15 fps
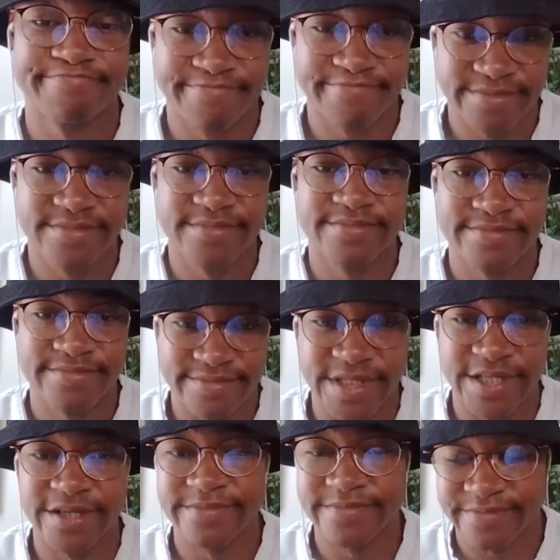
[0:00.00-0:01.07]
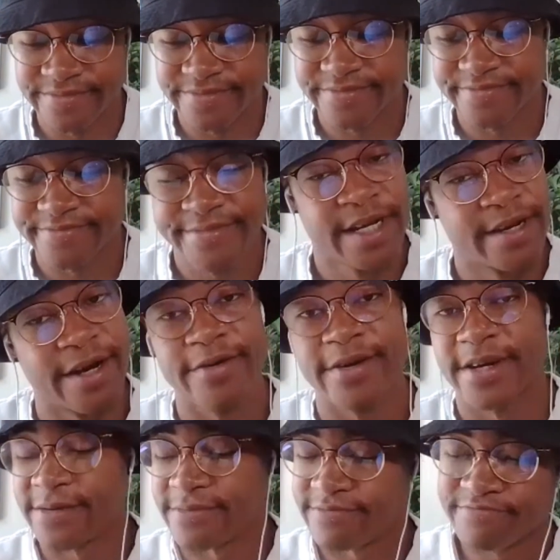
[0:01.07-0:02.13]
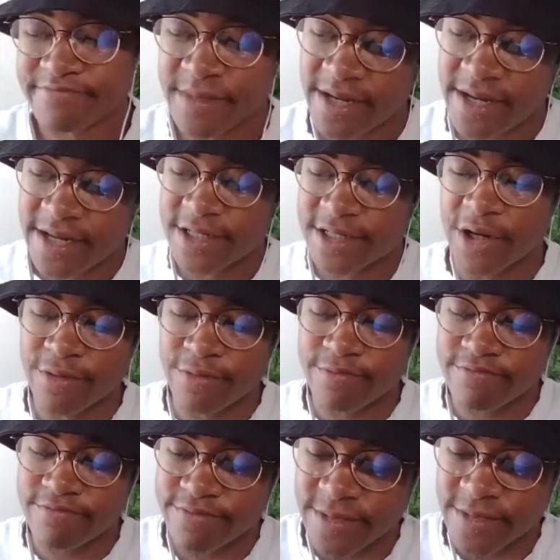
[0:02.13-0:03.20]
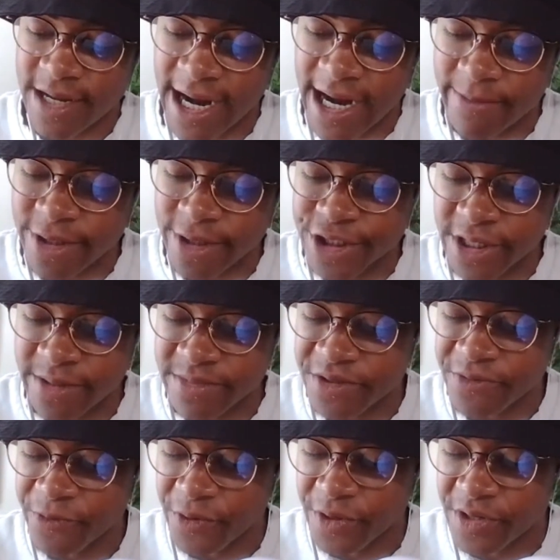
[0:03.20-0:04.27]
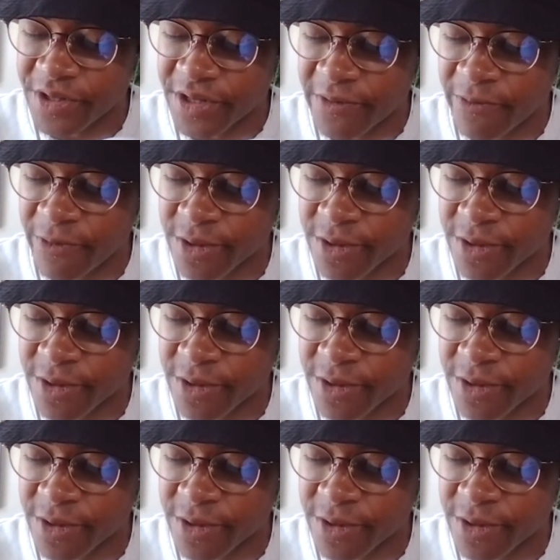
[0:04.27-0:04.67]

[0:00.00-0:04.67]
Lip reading: Yep. Okay. So I'm gonna jump to one. Then